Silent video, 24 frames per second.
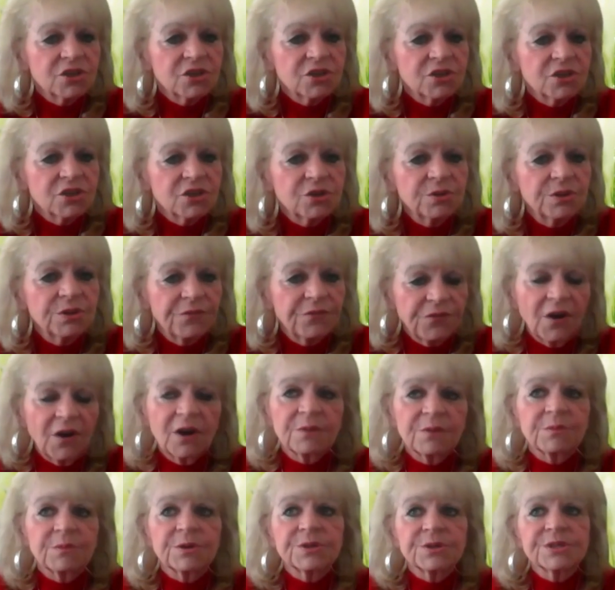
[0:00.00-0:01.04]
to the
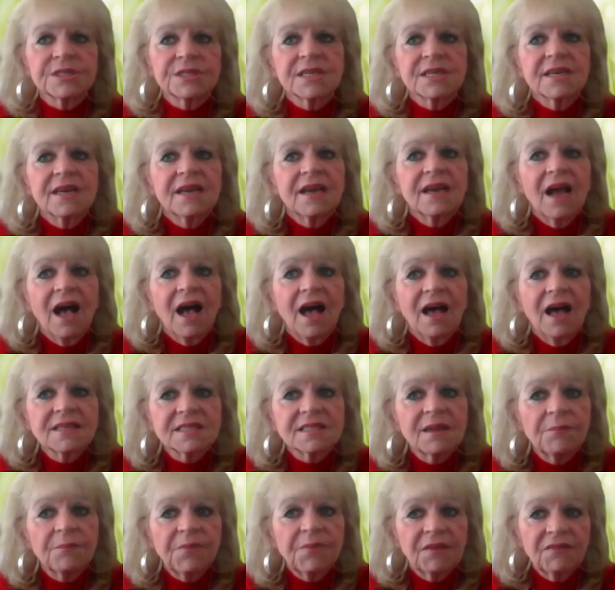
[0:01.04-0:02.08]
farmers uh,
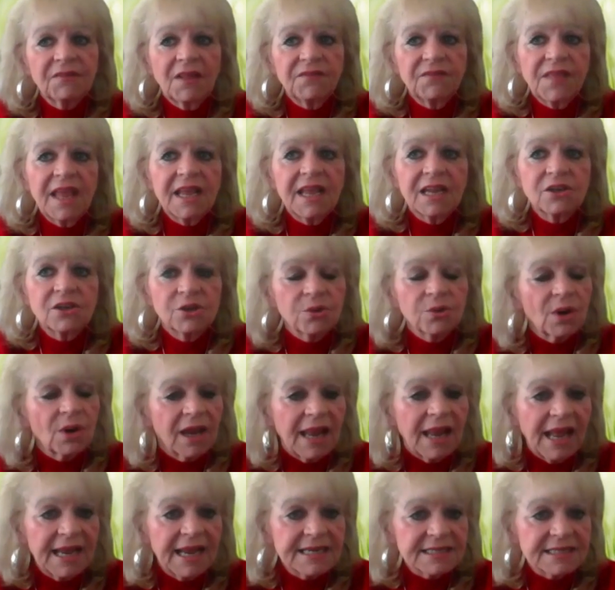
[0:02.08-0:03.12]
something that they can
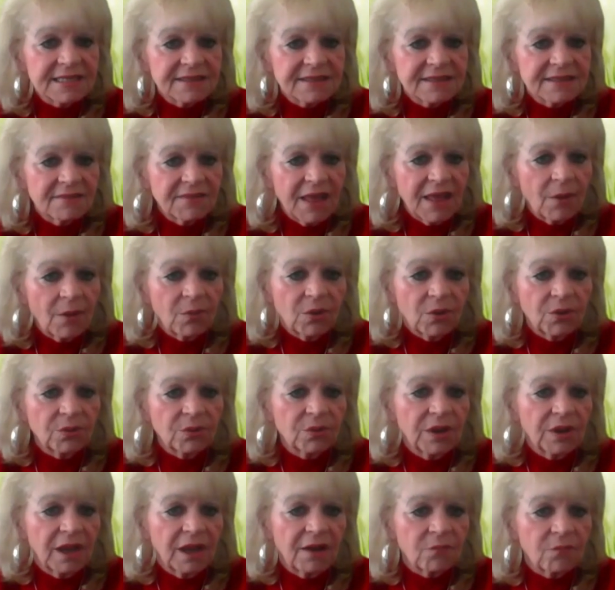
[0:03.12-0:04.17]
utilize that
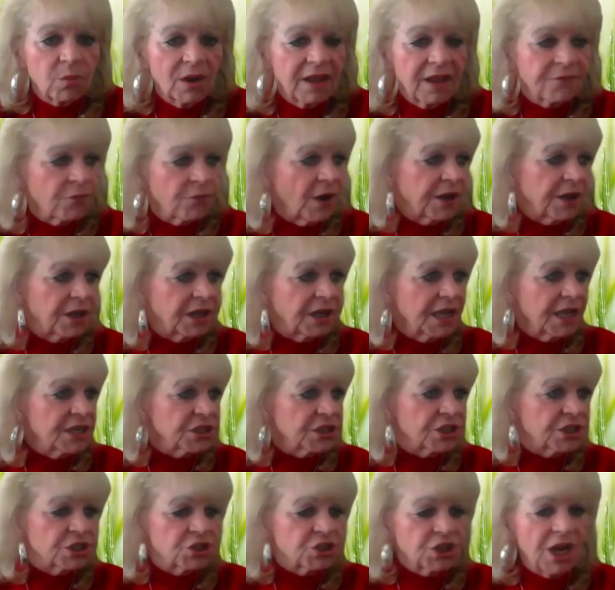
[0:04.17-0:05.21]
will if
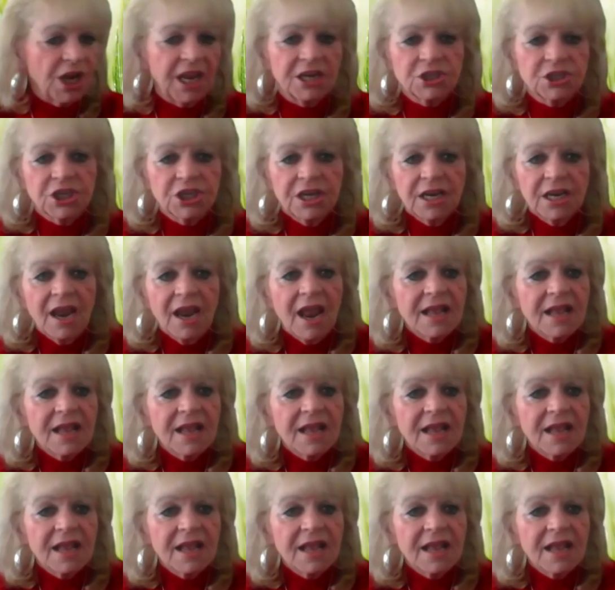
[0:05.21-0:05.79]
regulations change